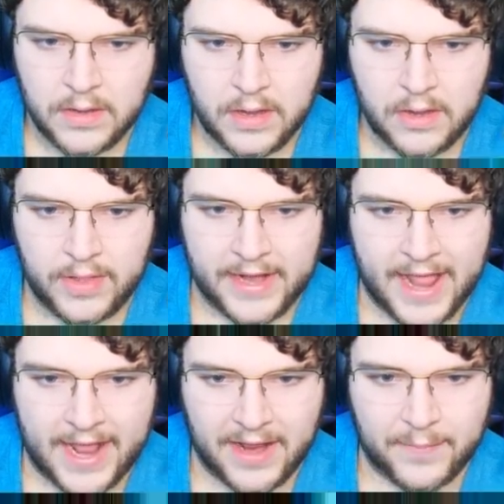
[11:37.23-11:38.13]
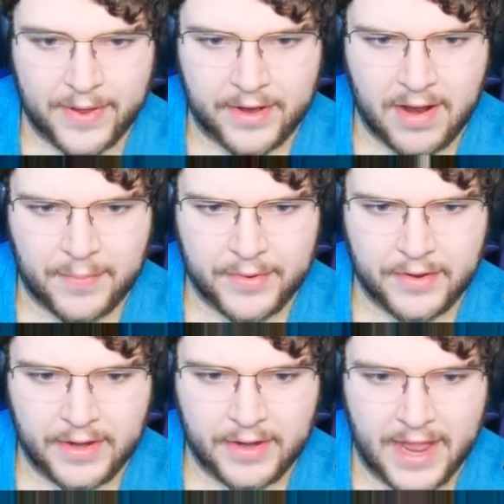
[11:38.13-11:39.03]
Oh, like an egg
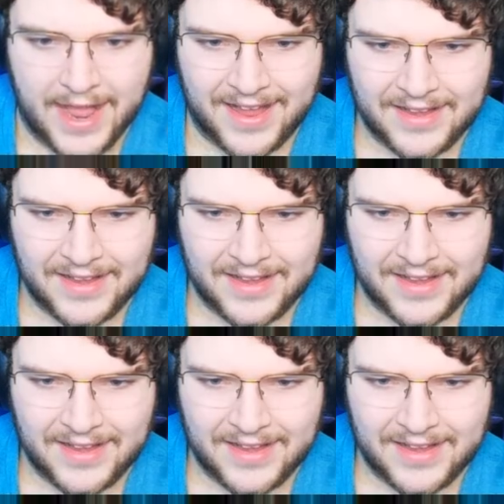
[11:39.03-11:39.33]
picker-upper? Yeah.